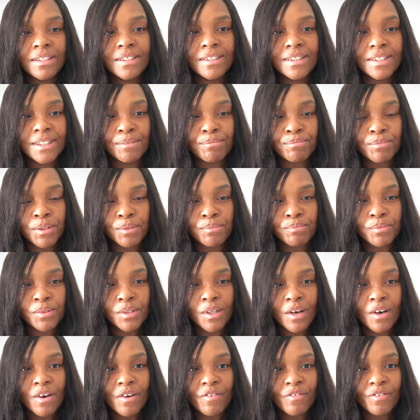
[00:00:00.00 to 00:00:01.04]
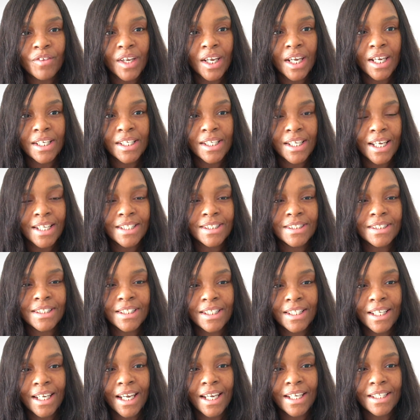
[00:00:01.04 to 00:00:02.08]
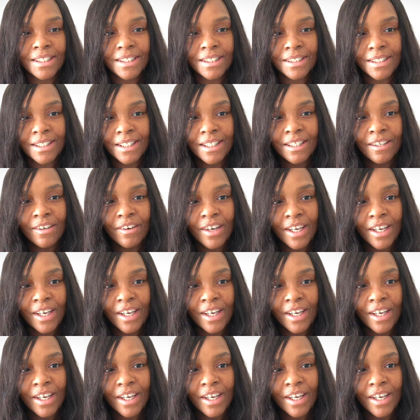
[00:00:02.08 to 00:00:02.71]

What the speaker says: symptoms of ADHD, ADD, or